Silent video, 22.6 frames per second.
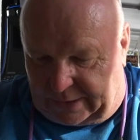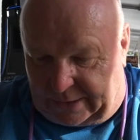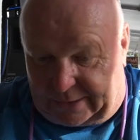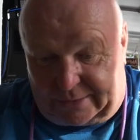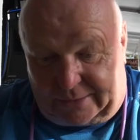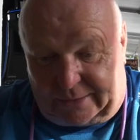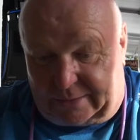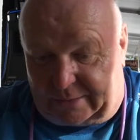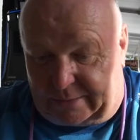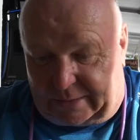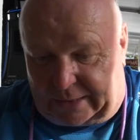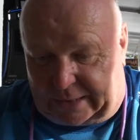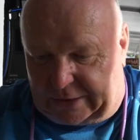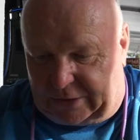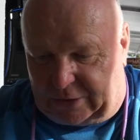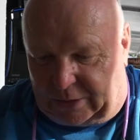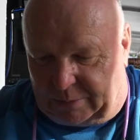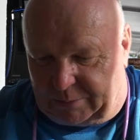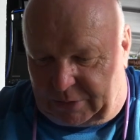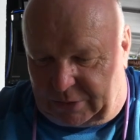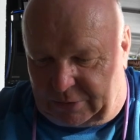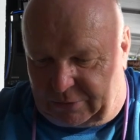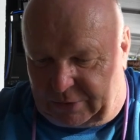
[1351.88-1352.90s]
I
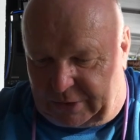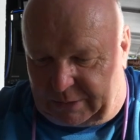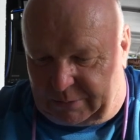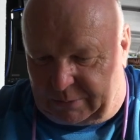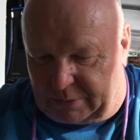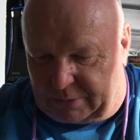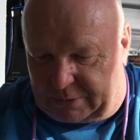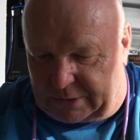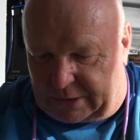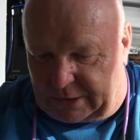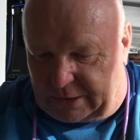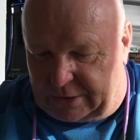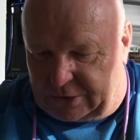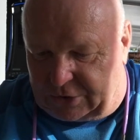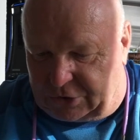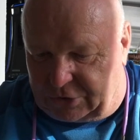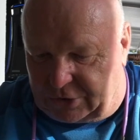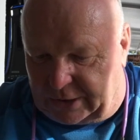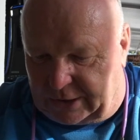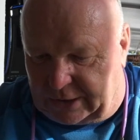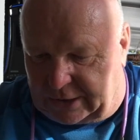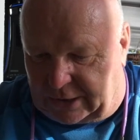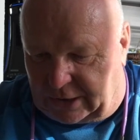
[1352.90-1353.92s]
know I'm not reading books.
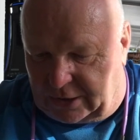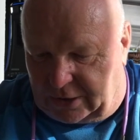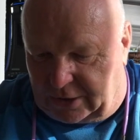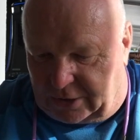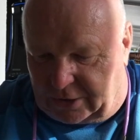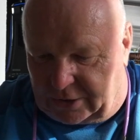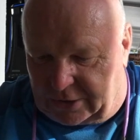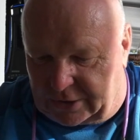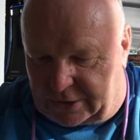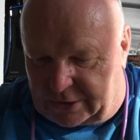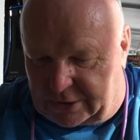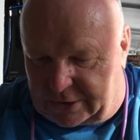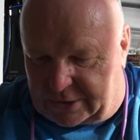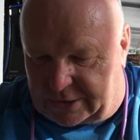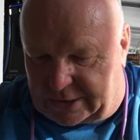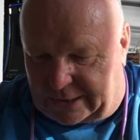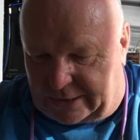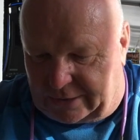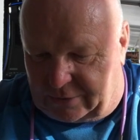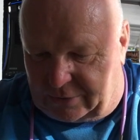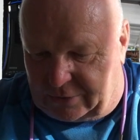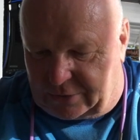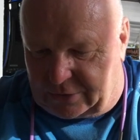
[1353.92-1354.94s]
Drink a lot
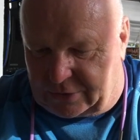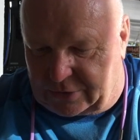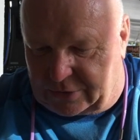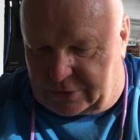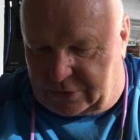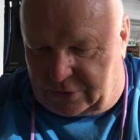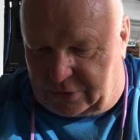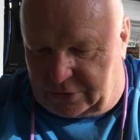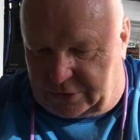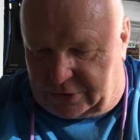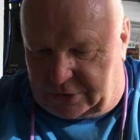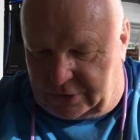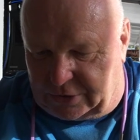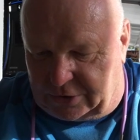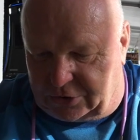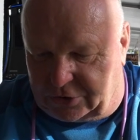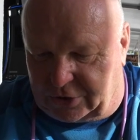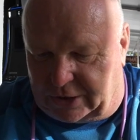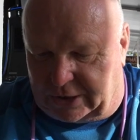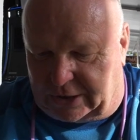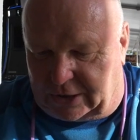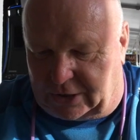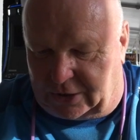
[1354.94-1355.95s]
sounds good.
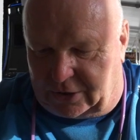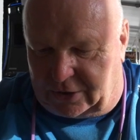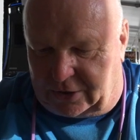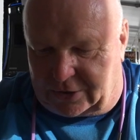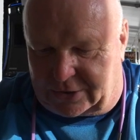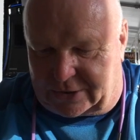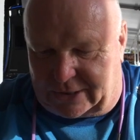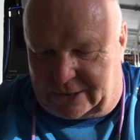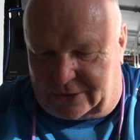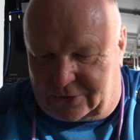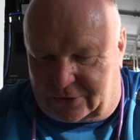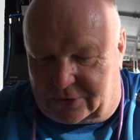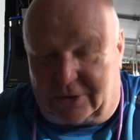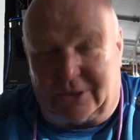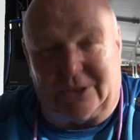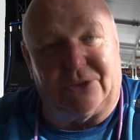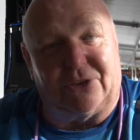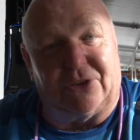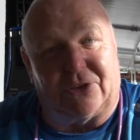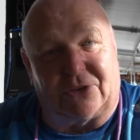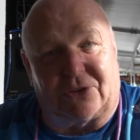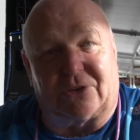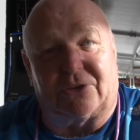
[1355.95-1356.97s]
Drink a lot sounds good.
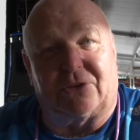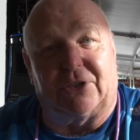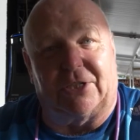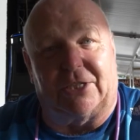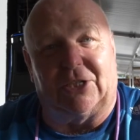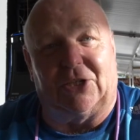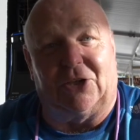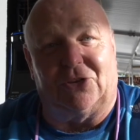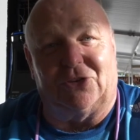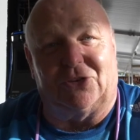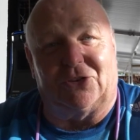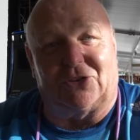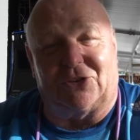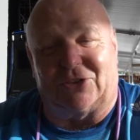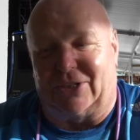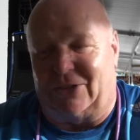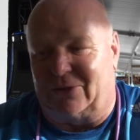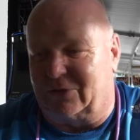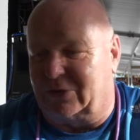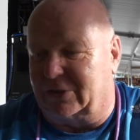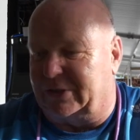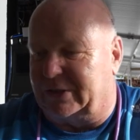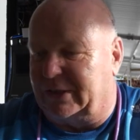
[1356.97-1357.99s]
It does. Drink a lot does
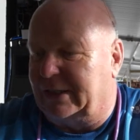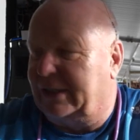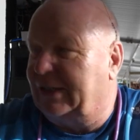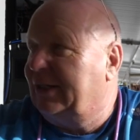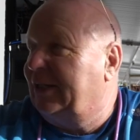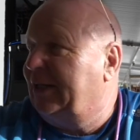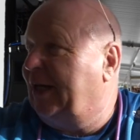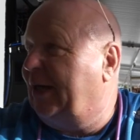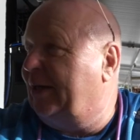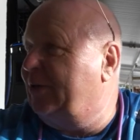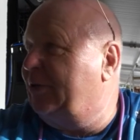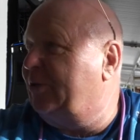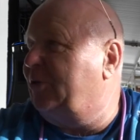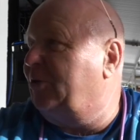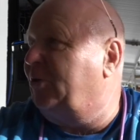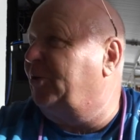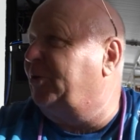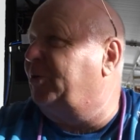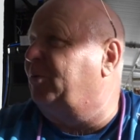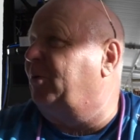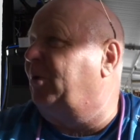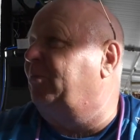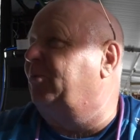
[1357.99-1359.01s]
sound good. I'm going to
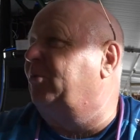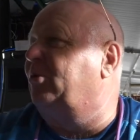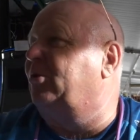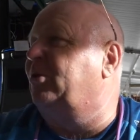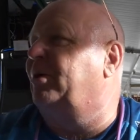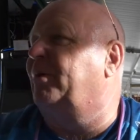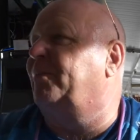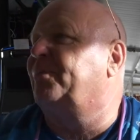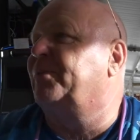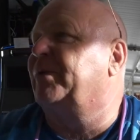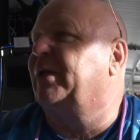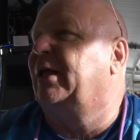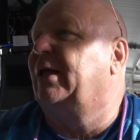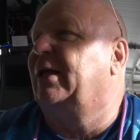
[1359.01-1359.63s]
order one more.